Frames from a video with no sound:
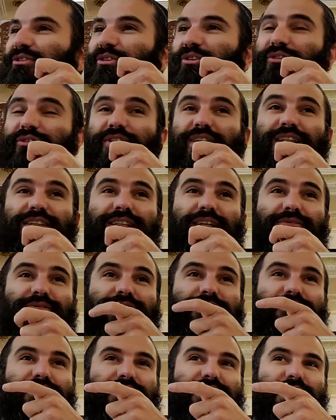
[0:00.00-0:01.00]
You know, Kriyat
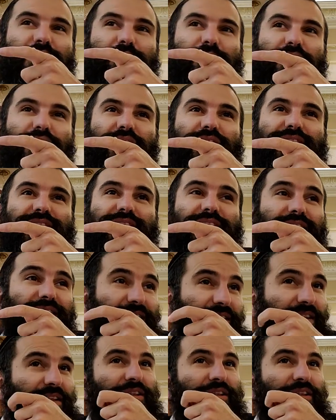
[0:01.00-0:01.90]
Yamsuf is like parnasa.